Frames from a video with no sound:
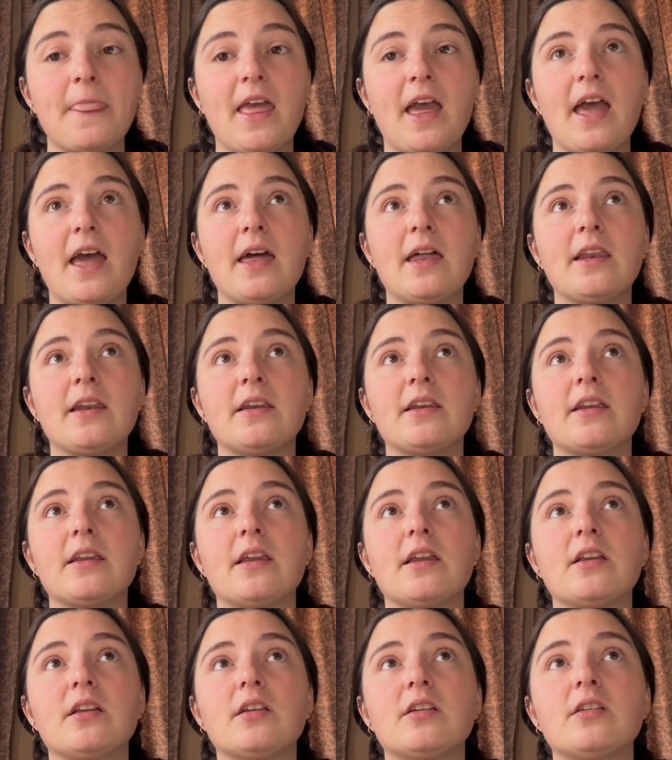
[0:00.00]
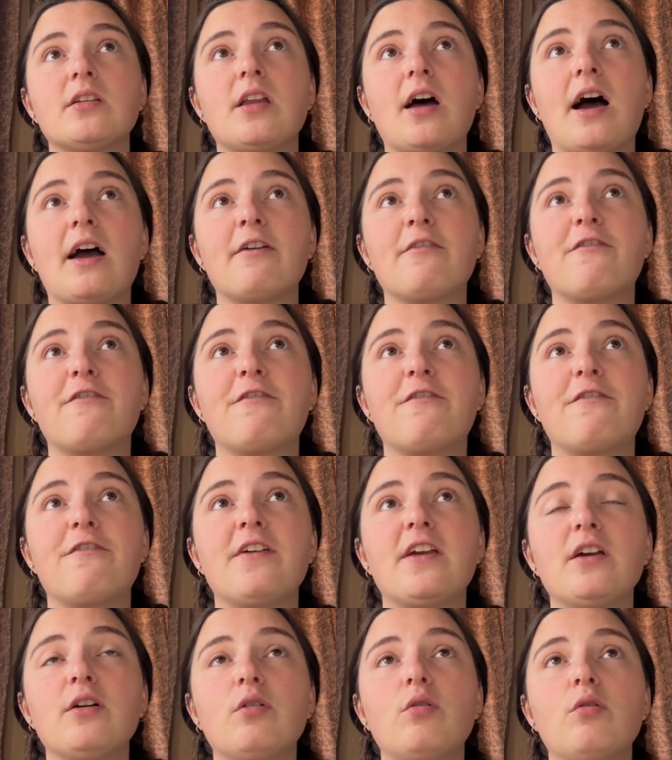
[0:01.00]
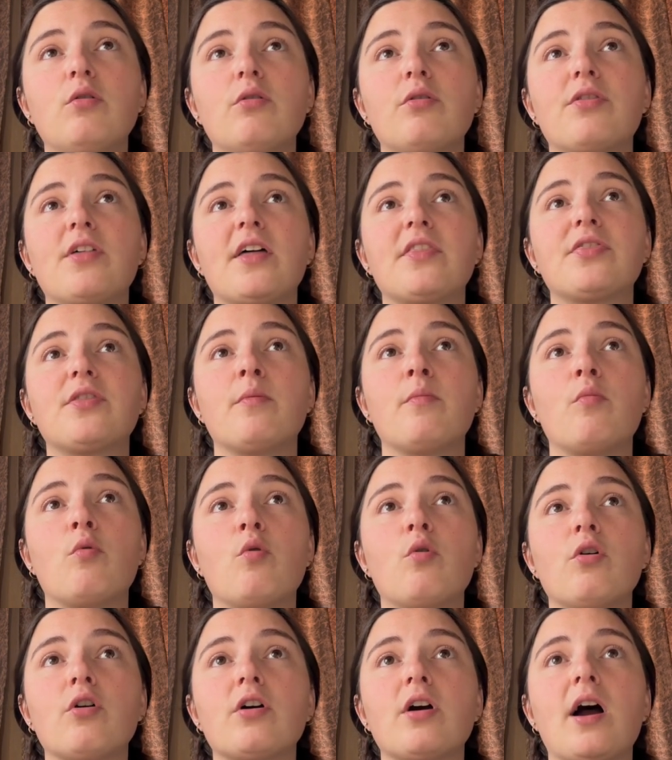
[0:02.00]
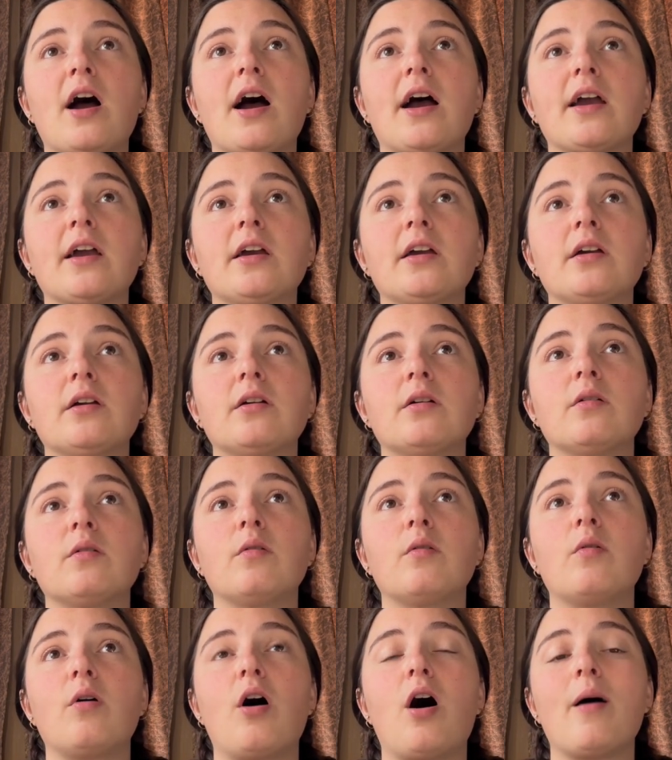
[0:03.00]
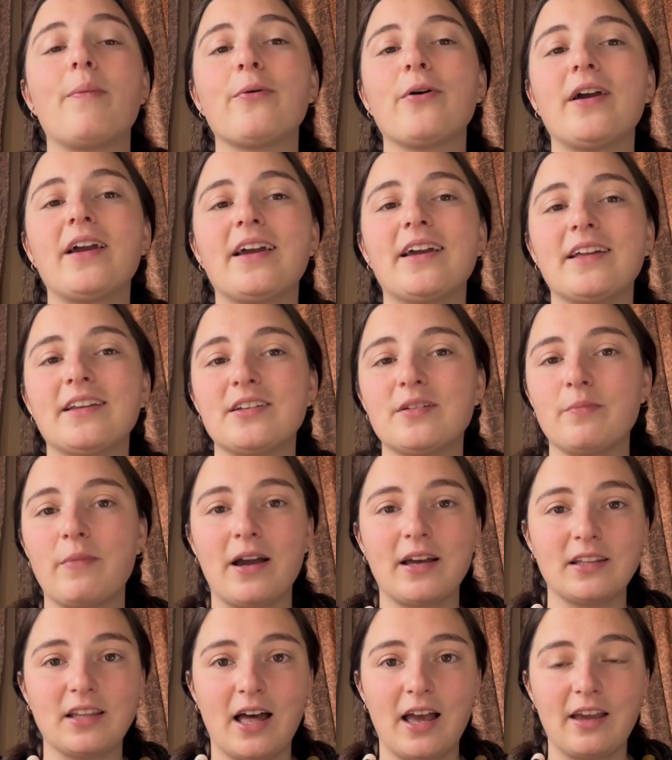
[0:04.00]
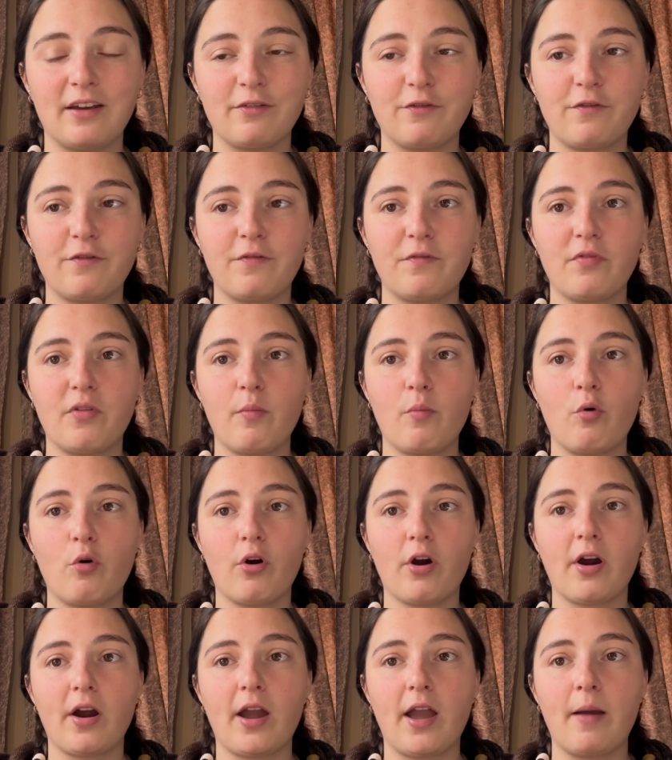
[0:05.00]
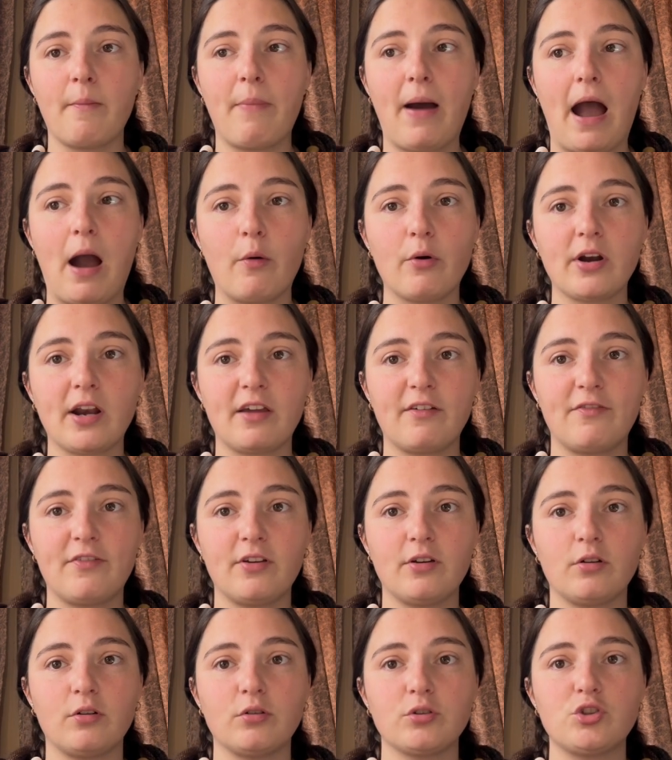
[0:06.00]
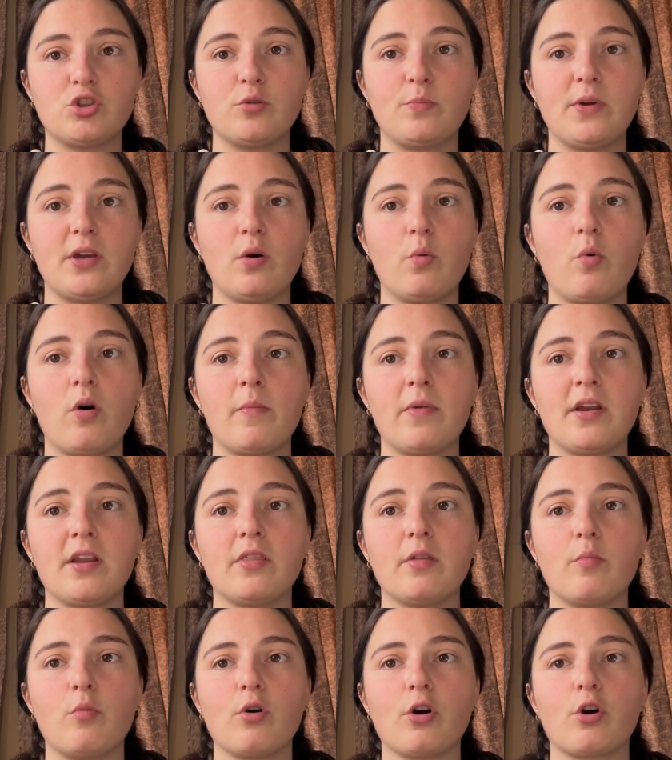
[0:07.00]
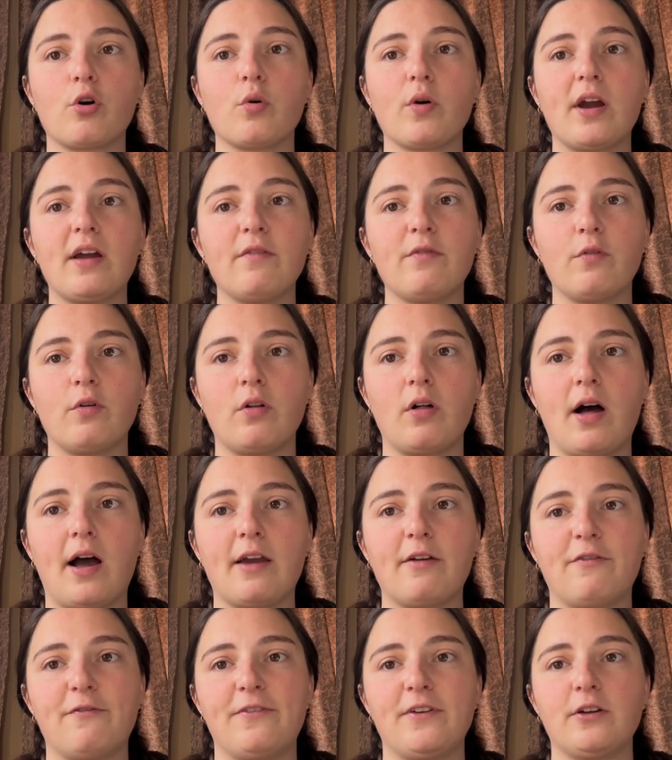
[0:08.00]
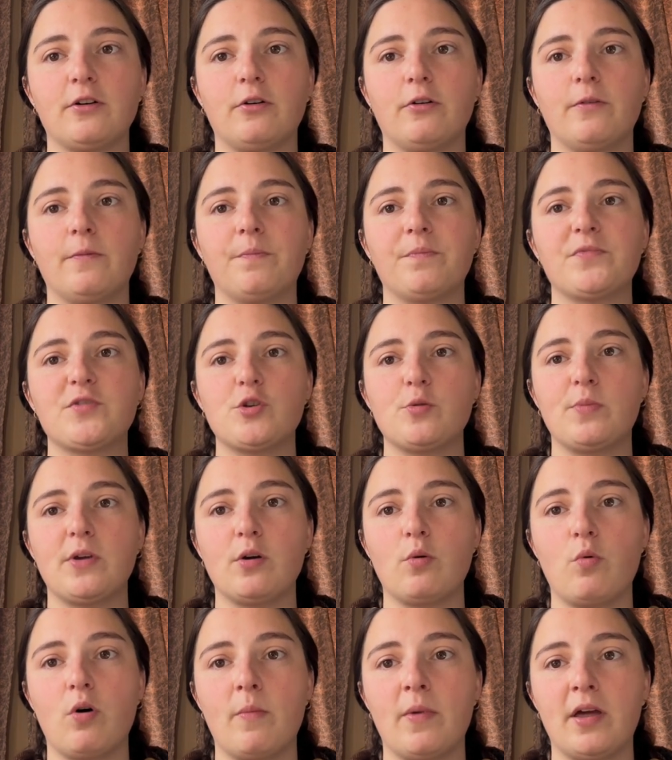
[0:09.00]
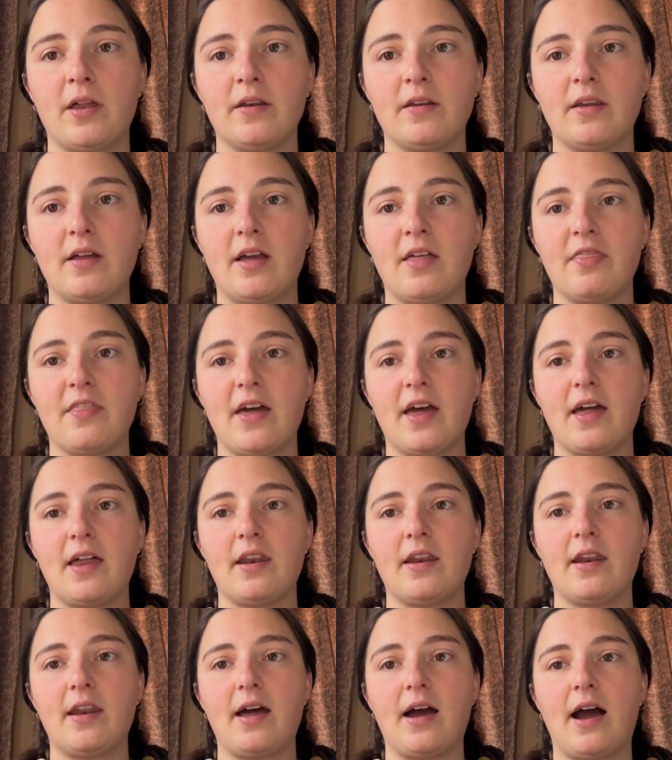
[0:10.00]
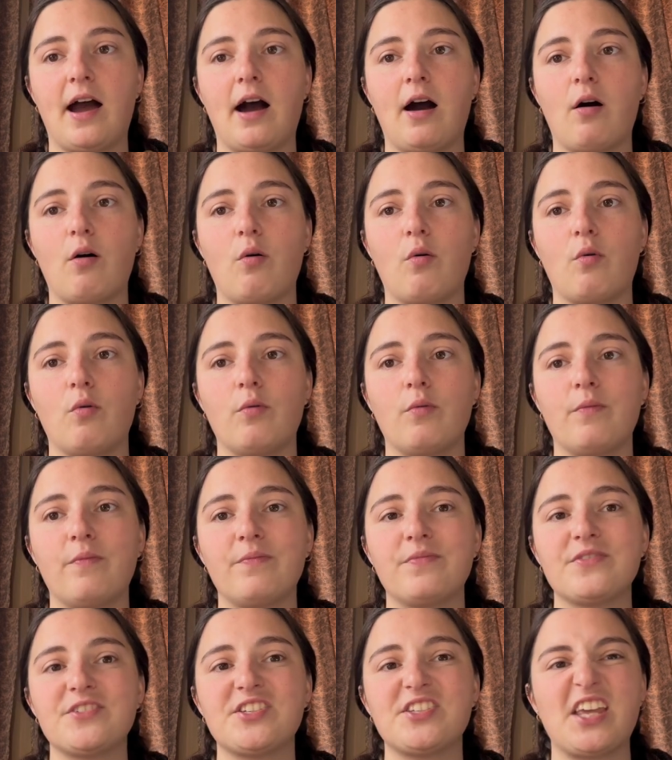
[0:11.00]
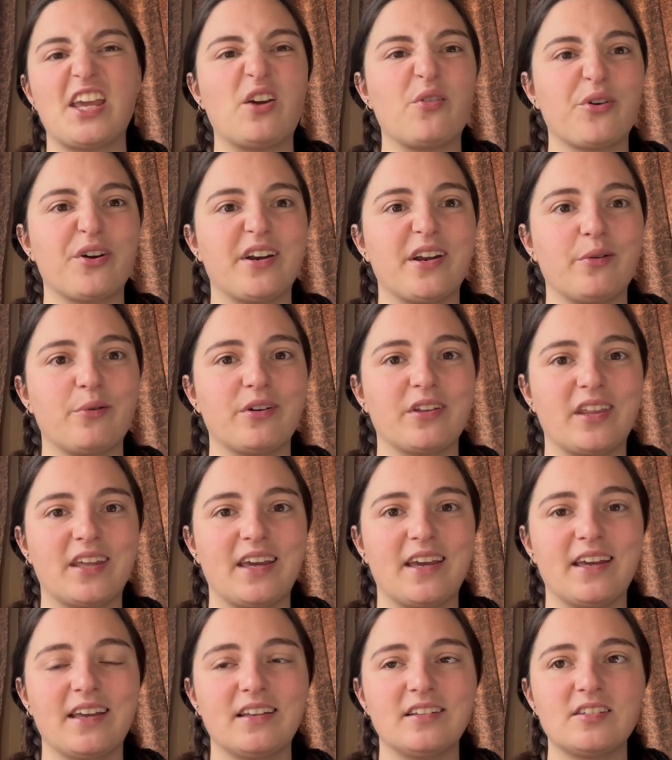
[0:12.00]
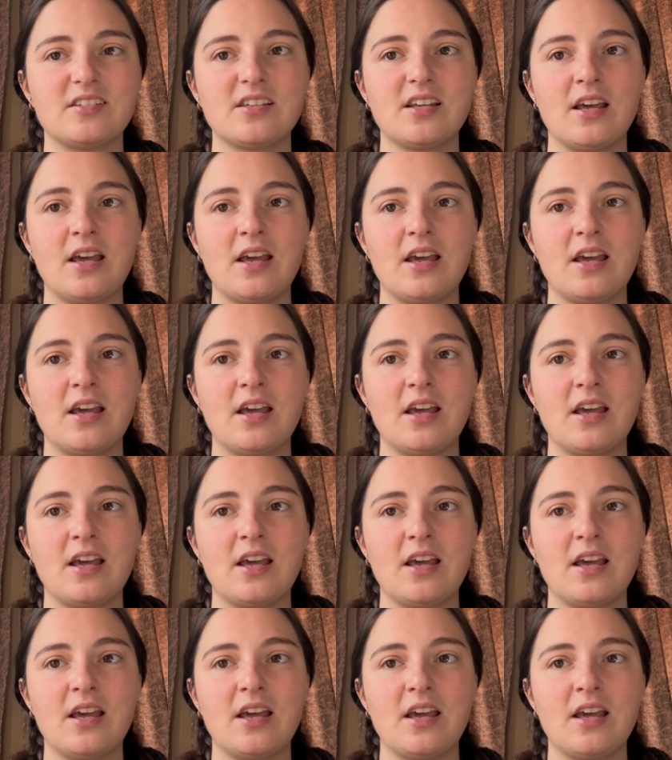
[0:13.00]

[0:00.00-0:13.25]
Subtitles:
And I feel that the more I operate in my life, the more empowered I feel to be a woman, and the more grateful I feel to be a woman, and that how sacred it really is.